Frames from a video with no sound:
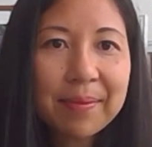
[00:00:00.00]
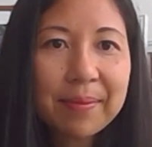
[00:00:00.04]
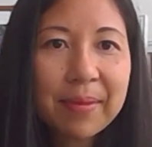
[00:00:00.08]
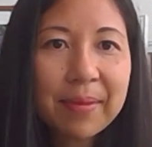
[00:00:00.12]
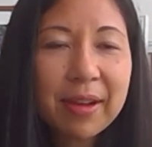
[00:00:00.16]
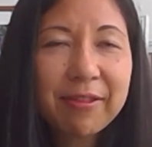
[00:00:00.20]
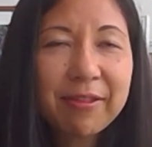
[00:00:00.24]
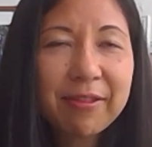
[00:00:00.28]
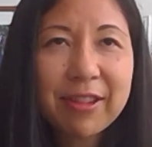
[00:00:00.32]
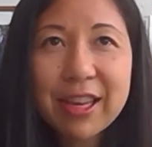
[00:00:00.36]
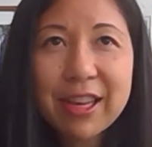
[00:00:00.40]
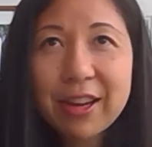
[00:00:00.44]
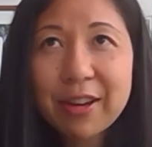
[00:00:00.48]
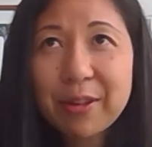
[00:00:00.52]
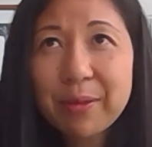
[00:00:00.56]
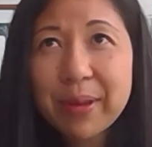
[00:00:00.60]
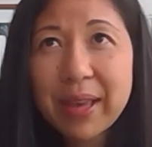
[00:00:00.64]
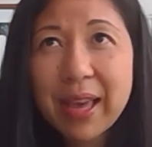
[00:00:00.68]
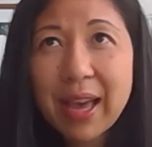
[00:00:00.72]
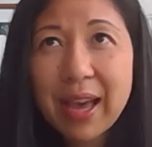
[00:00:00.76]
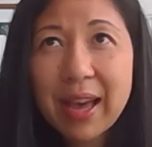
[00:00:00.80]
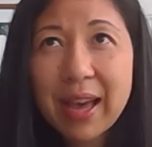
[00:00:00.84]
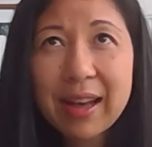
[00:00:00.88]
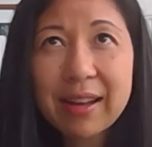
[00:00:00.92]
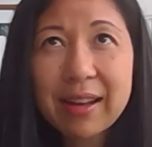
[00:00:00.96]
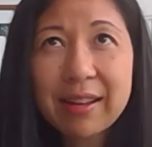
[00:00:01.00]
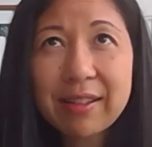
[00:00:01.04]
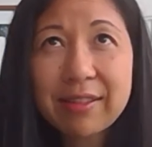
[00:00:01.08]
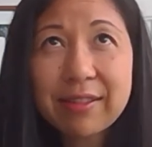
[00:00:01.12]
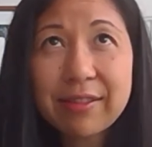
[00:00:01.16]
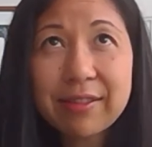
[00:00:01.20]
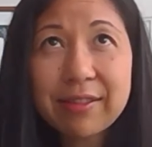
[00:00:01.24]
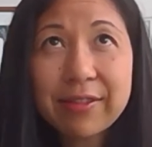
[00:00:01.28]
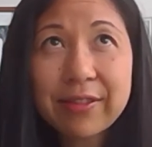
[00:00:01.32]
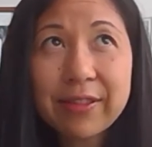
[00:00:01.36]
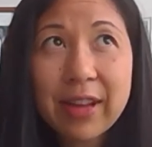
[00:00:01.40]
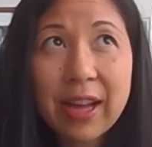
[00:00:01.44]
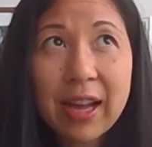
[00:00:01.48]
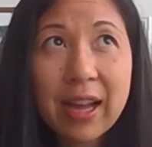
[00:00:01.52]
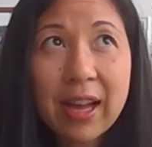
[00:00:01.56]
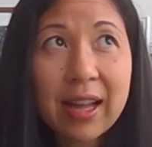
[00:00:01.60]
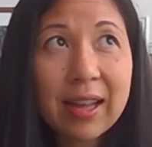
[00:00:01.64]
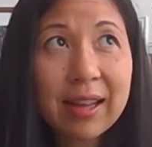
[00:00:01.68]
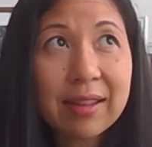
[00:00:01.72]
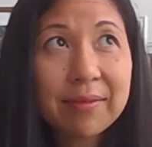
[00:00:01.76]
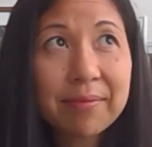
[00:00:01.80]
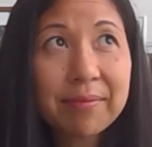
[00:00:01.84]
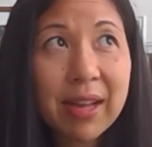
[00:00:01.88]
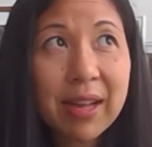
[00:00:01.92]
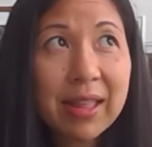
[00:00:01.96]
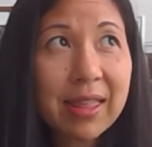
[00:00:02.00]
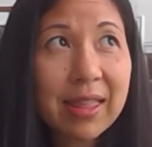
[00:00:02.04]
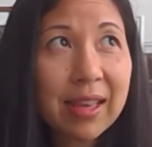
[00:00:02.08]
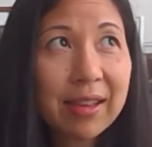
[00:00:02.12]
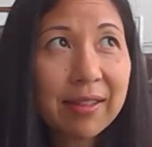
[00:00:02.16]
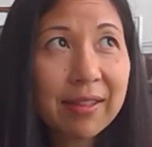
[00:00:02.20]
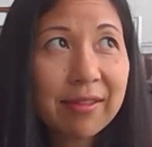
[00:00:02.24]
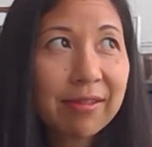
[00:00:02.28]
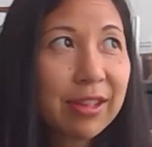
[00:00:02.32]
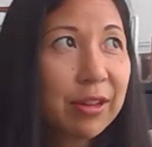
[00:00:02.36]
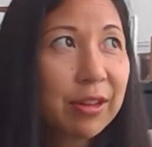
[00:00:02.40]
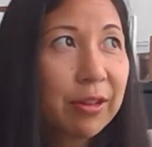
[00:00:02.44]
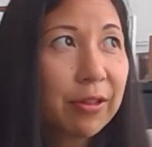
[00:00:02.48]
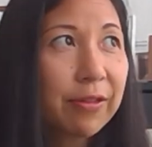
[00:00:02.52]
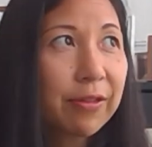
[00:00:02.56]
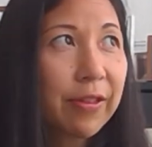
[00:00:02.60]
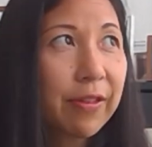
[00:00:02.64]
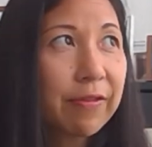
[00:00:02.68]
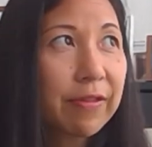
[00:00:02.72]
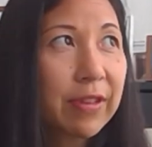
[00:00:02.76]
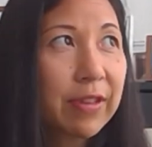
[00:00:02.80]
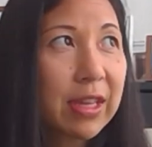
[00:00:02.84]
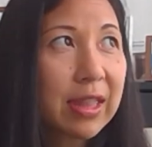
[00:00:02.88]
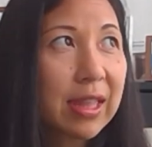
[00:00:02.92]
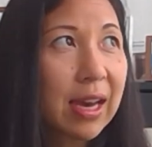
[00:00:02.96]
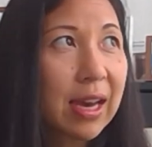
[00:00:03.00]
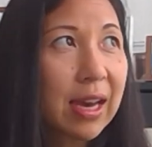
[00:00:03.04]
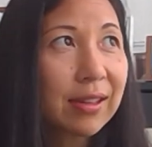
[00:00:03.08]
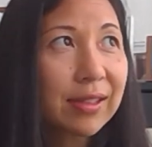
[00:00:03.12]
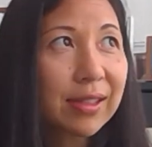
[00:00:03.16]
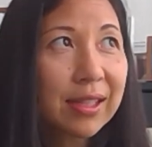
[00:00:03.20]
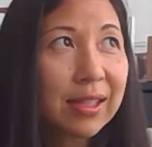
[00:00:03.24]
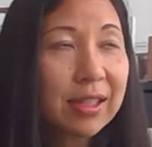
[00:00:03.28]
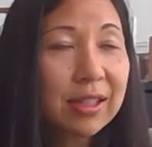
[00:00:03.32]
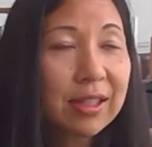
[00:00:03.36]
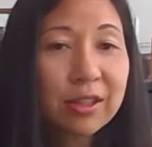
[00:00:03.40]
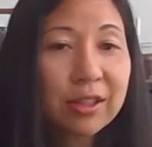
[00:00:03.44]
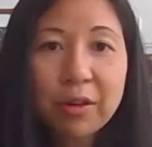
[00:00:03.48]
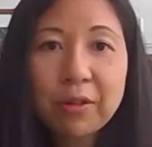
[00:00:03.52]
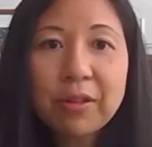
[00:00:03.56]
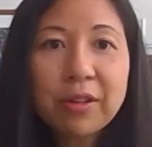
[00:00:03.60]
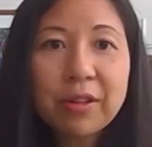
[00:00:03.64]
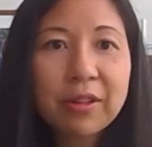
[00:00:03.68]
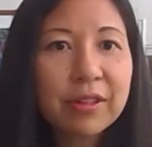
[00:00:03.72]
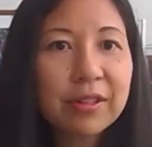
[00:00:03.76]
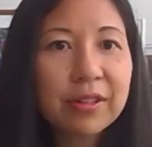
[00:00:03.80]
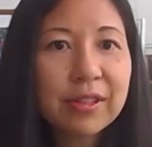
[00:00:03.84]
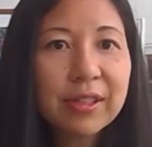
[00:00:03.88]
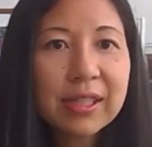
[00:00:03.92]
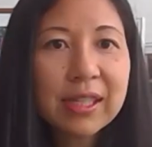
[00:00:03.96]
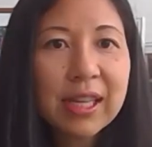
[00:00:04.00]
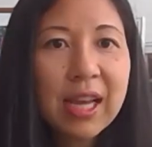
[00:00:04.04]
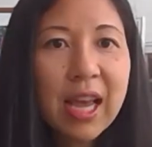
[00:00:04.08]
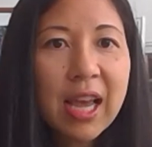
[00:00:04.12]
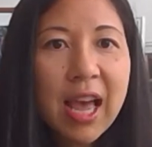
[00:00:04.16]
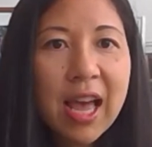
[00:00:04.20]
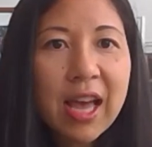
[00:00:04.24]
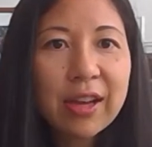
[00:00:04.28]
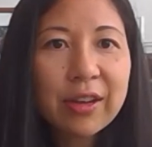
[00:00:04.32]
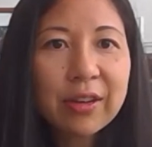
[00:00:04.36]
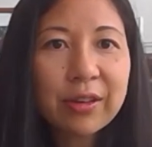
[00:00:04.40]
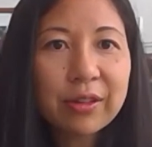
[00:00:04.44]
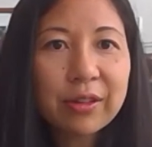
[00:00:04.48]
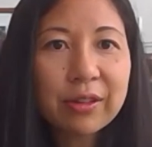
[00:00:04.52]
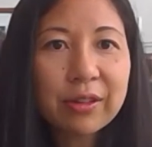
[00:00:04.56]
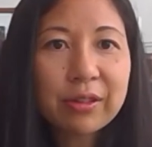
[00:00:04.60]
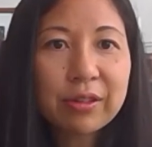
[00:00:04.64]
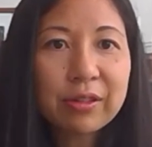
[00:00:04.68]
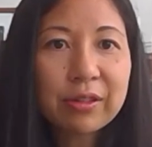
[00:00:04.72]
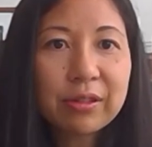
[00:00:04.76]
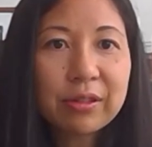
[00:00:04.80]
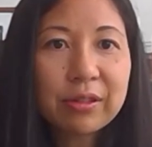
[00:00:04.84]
every year we have, I think, 50,000 donors who.